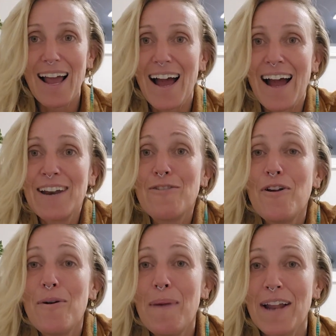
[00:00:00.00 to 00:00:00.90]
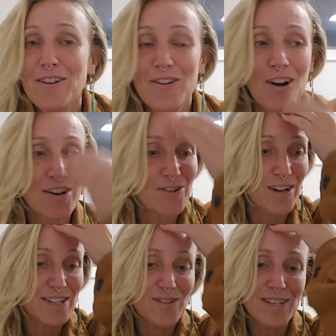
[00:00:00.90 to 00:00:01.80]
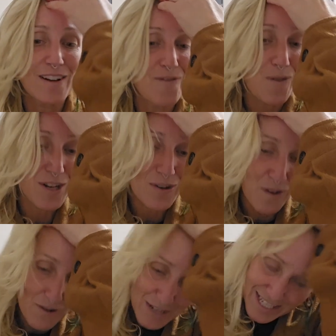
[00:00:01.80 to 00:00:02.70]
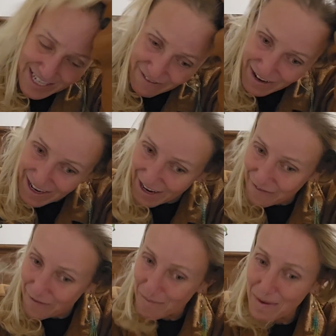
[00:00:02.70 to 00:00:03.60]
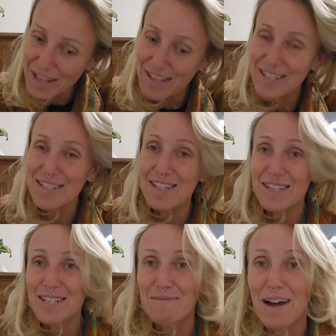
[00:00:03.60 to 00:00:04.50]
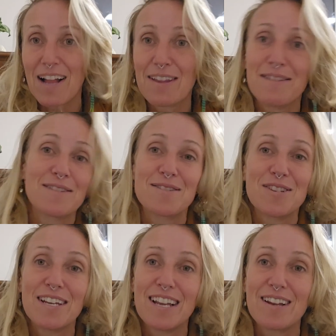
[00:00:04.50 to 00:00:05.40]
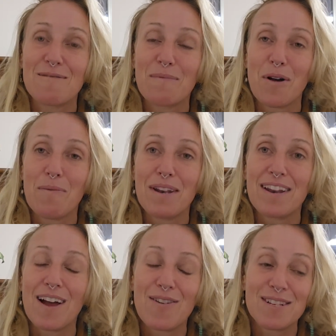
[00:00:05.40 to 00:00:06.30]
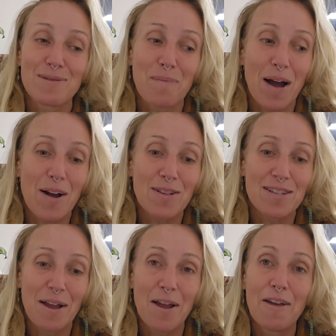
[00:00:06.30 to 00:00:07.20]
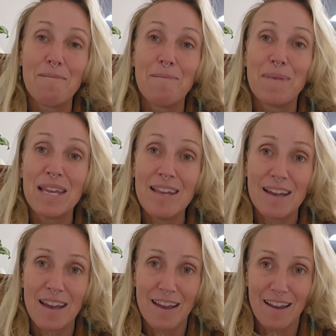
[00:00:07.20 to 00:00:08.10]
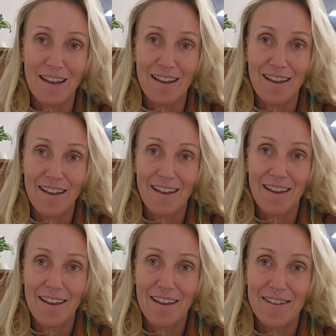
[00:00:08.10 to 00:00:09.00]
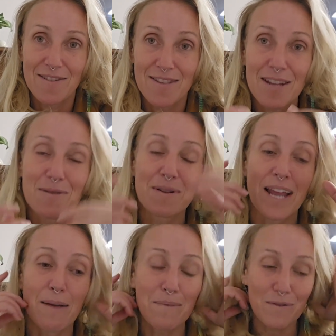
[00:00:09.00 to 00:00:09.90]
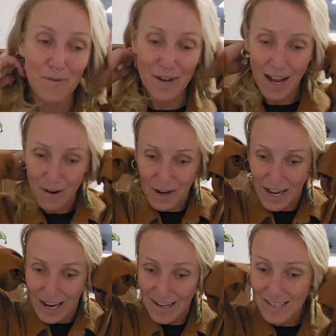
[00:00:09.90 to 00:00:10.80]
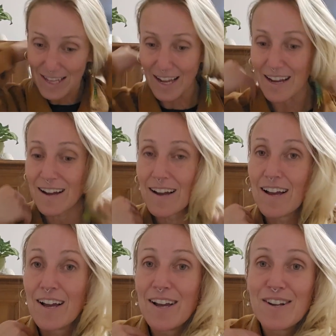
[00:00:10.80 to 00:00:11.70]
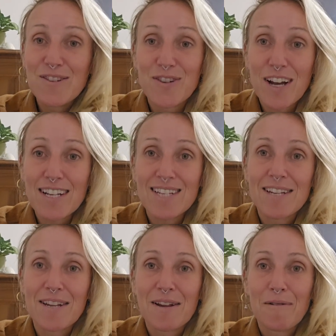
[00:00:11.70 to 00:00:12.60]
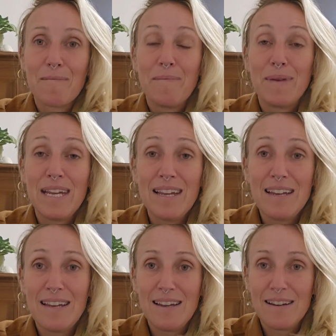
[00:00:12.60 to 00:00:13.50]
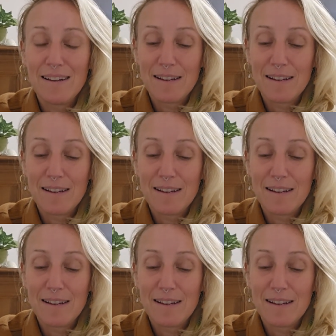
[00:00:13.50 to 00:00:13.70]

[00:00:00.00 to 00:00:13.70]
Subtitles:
I don't know, man, you've got to trust yourself what you are receiving. And for me, this smile and this cheeky little moment now is about being. So that's what came through now again. It's like, just be.